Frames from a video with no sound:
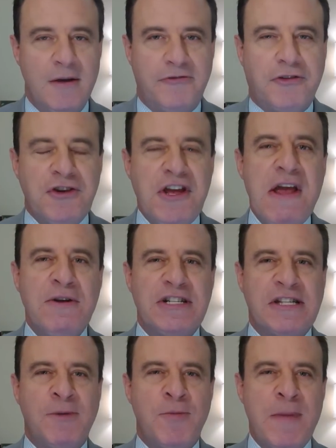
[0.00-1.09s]
For years,
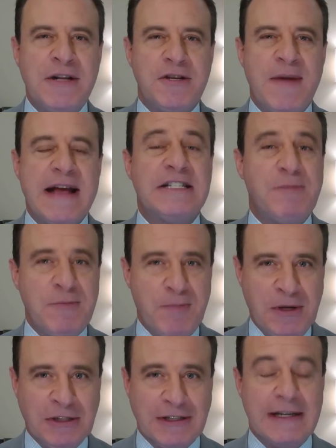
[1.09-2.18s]
the momentum has been
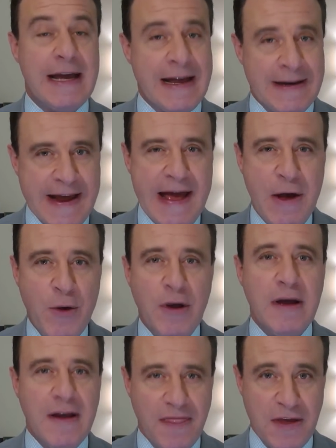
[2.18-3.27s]
building, and now
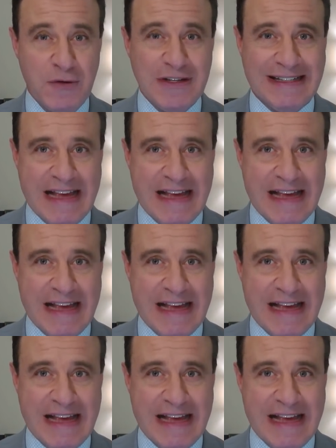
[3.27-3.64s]
there is